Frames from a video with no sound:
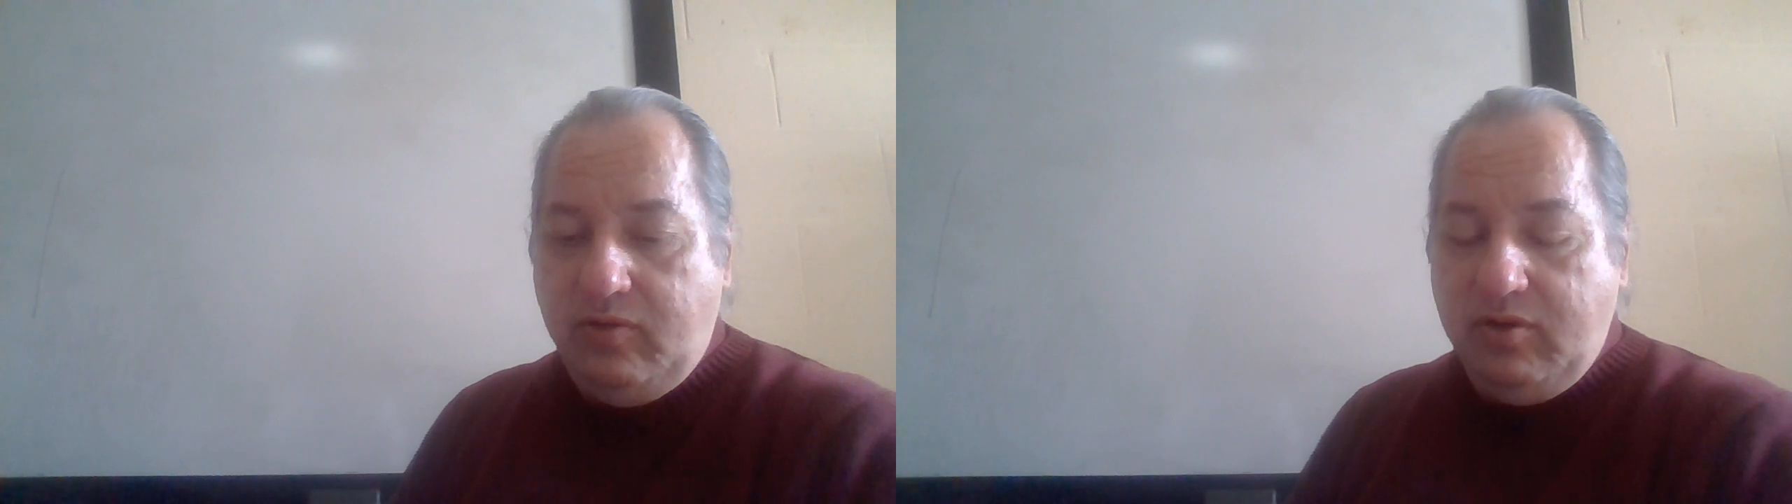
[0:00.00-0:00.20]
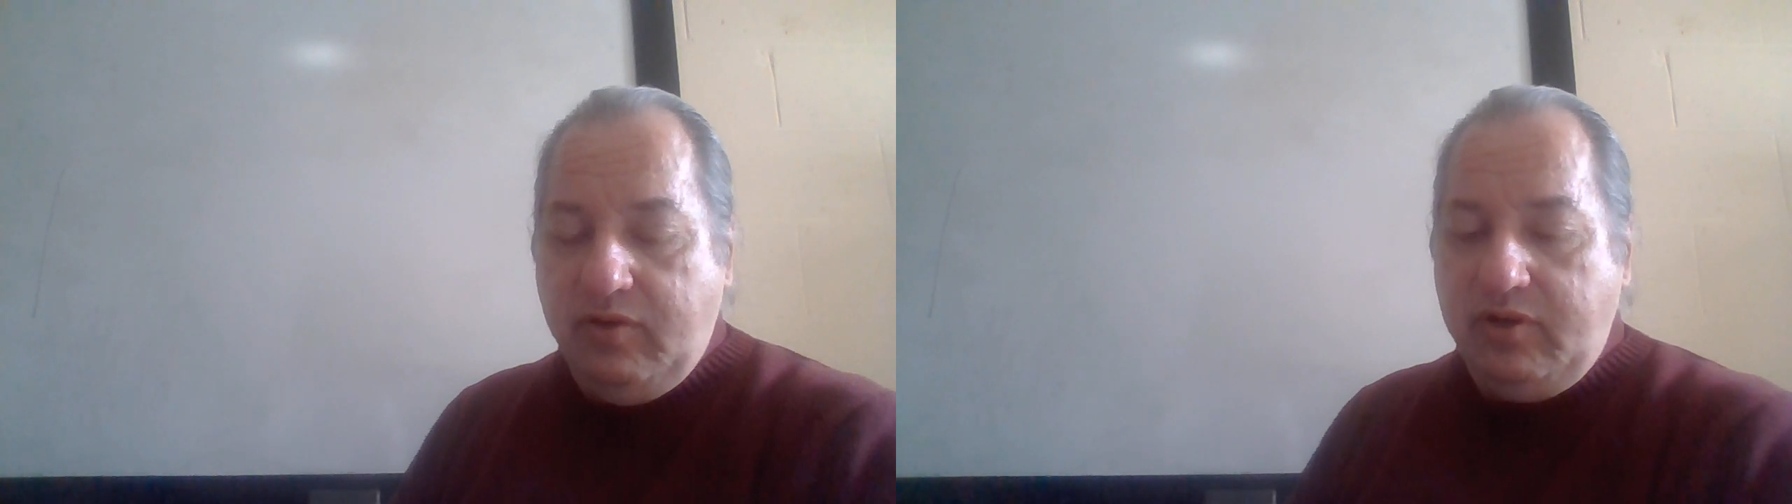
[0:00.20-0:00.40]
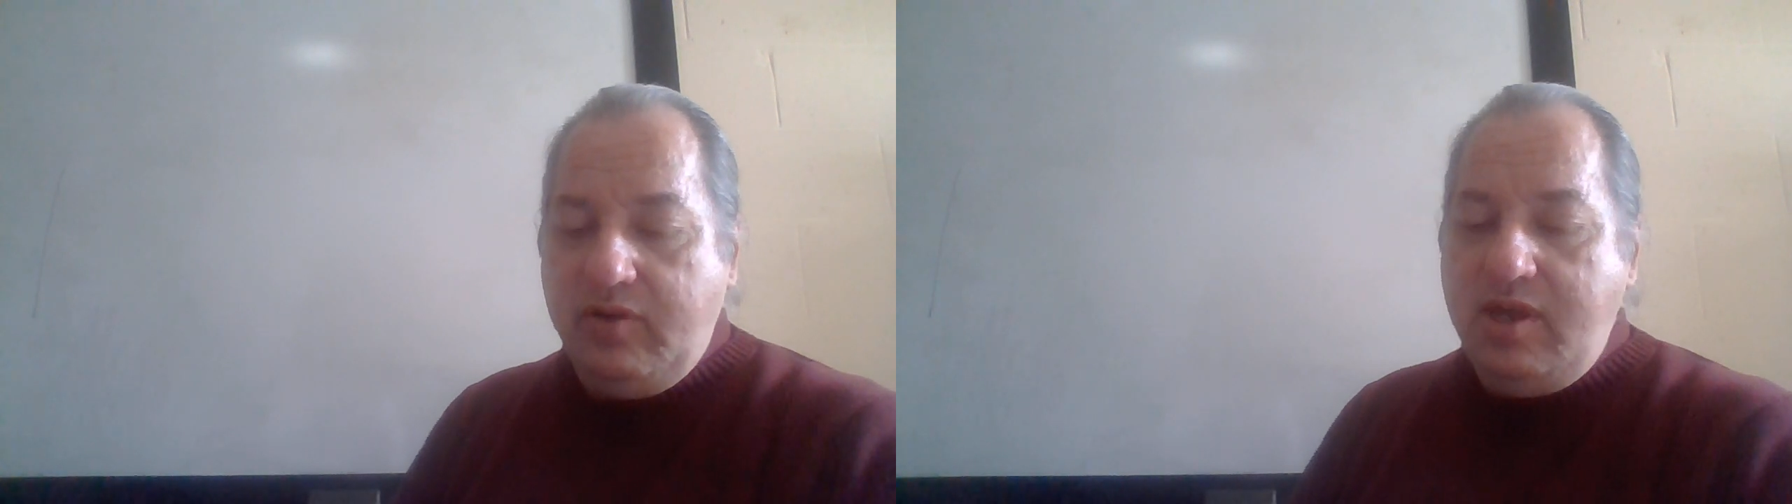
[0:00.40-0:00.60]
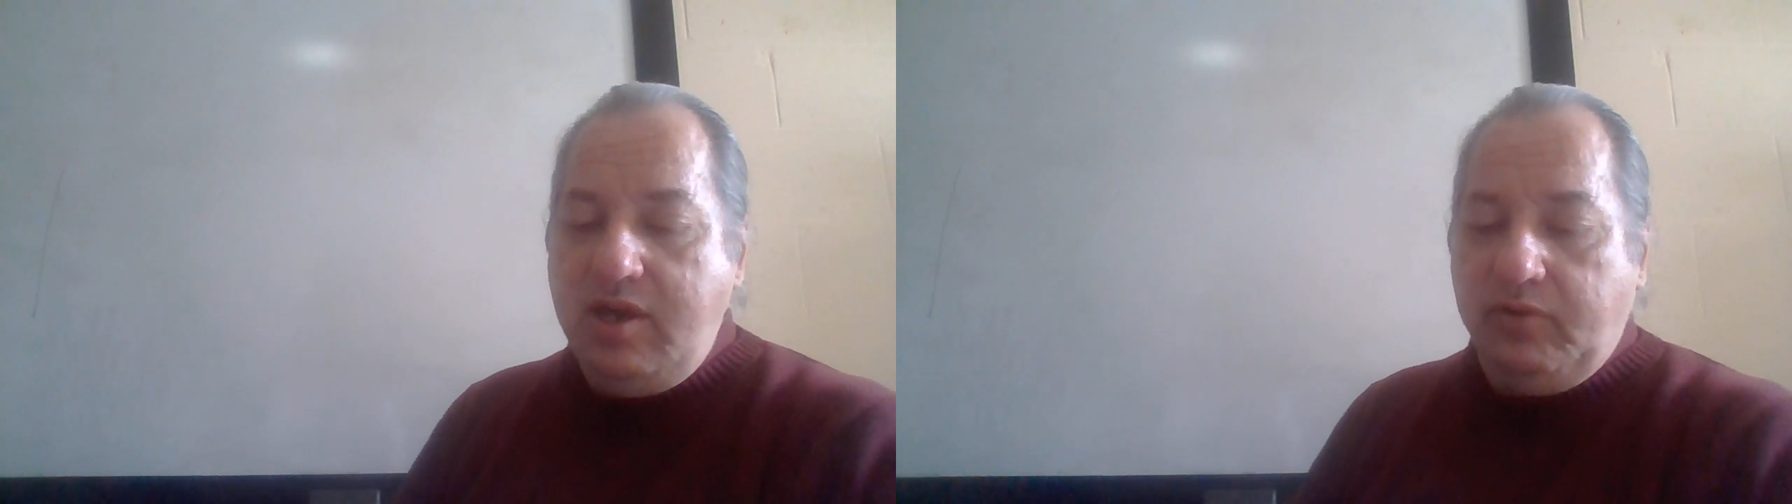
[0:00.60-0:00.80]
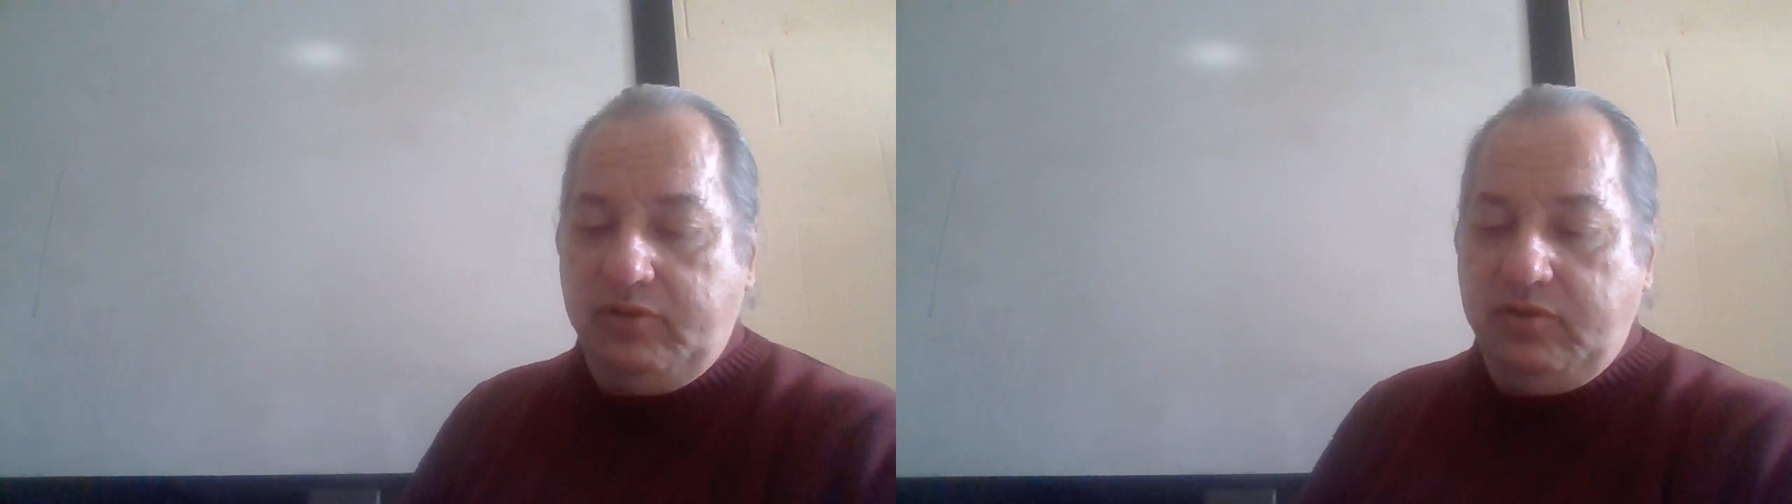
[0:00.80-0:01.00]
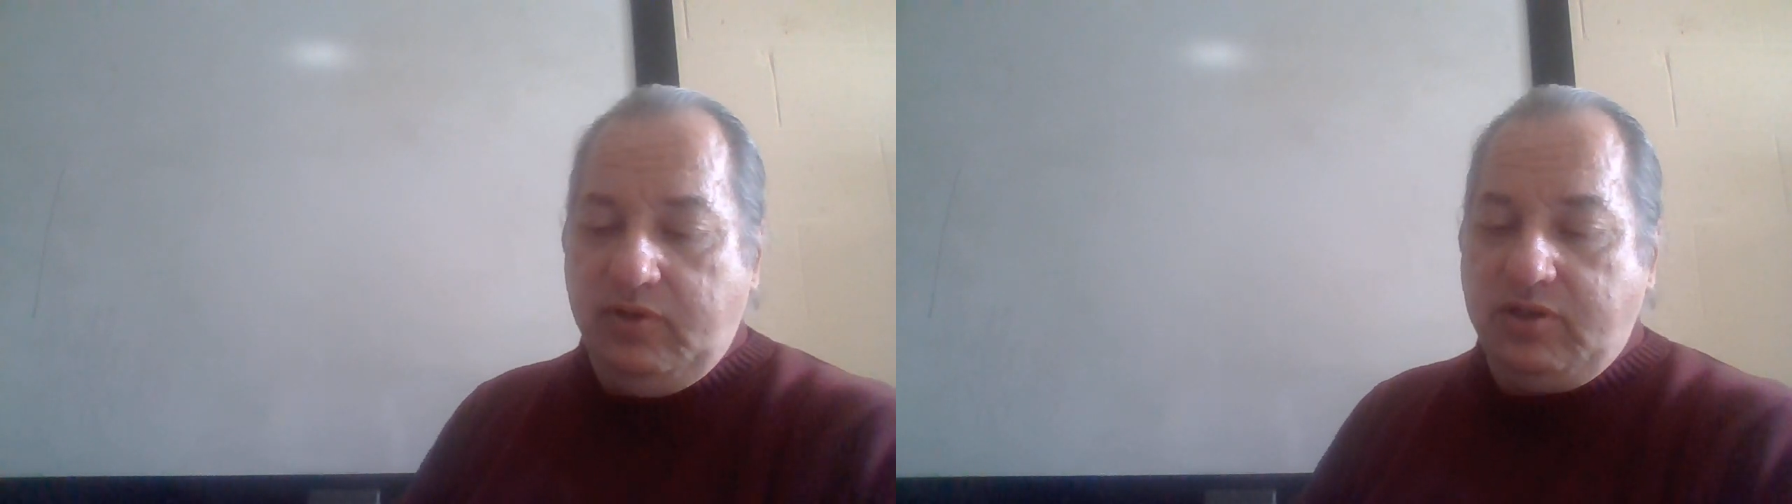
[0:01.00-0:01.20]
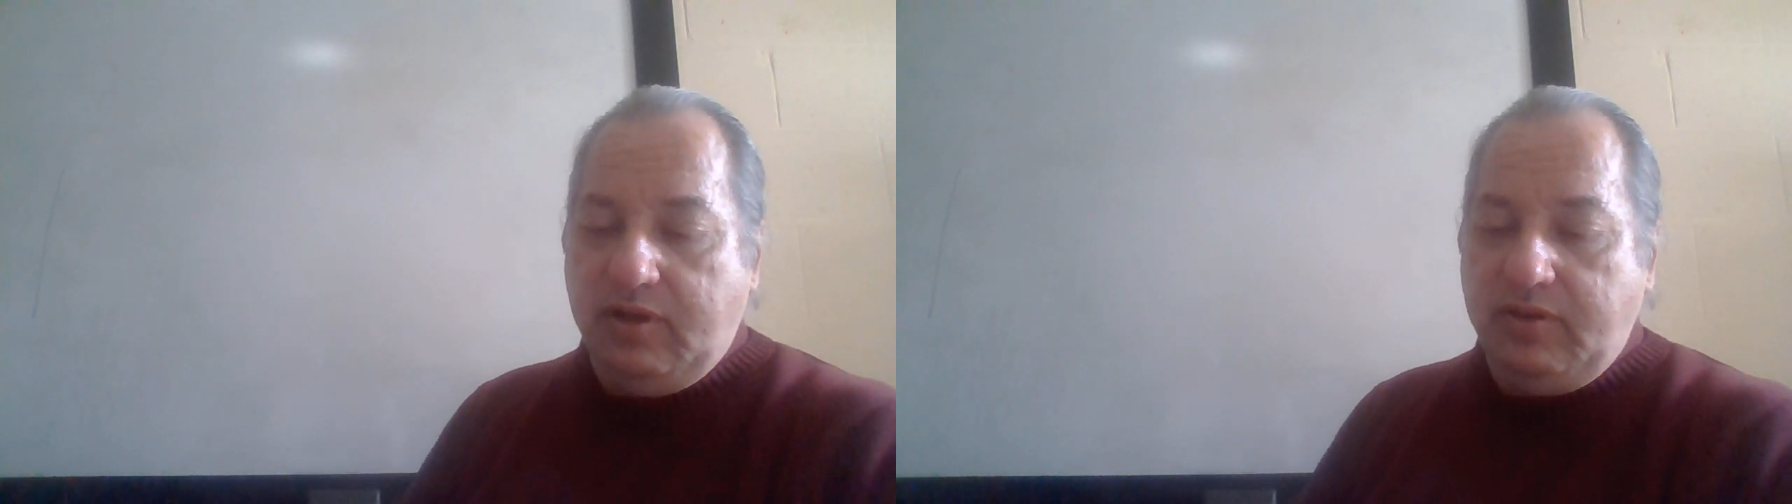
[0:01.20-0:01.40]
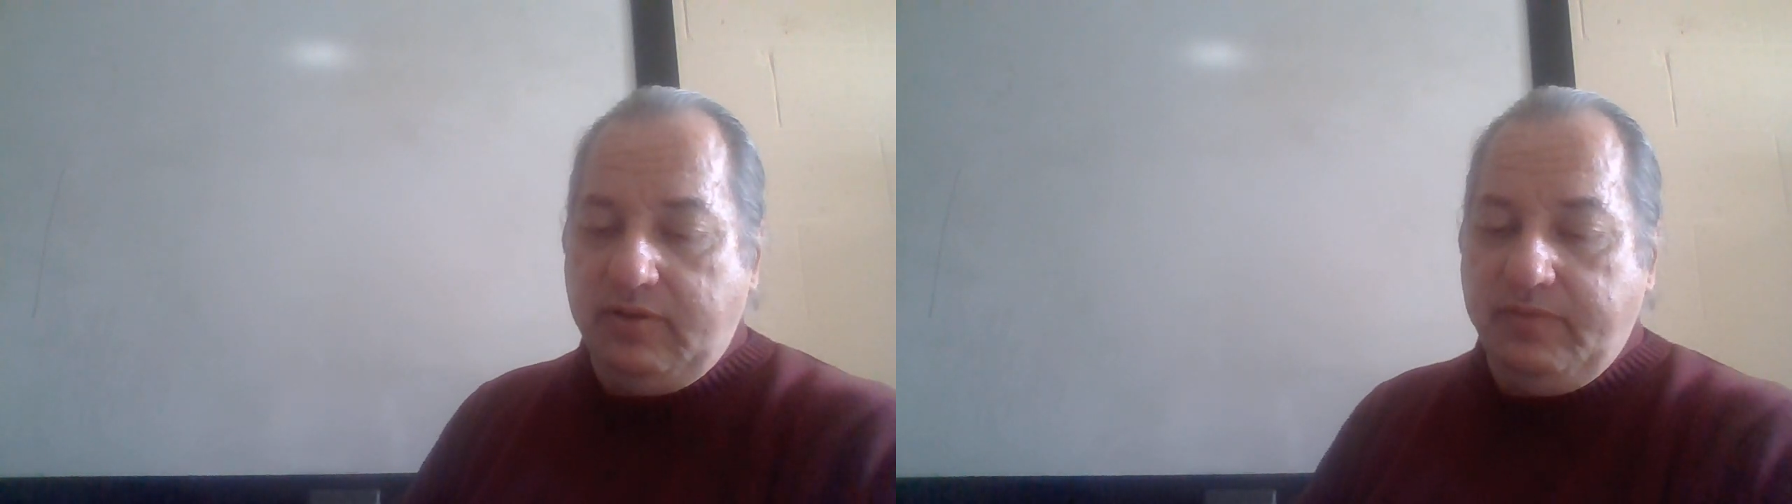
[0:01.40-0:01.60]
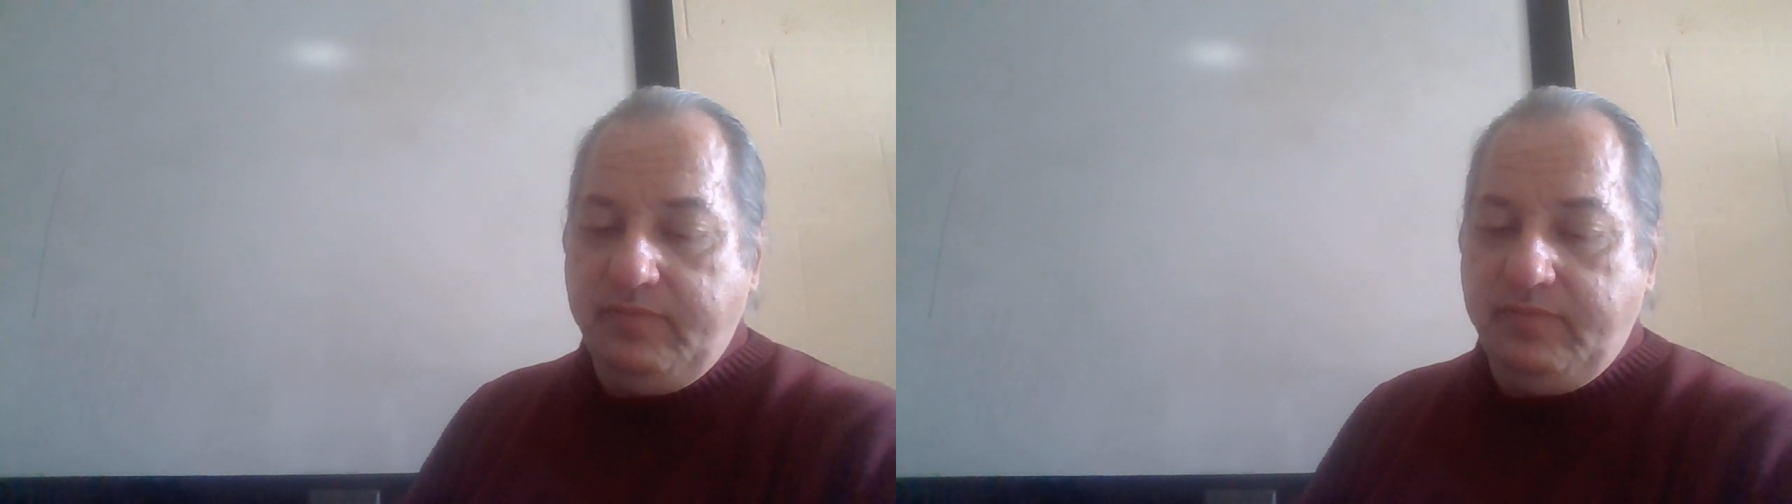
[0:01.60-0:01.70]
or if they're equal to each other.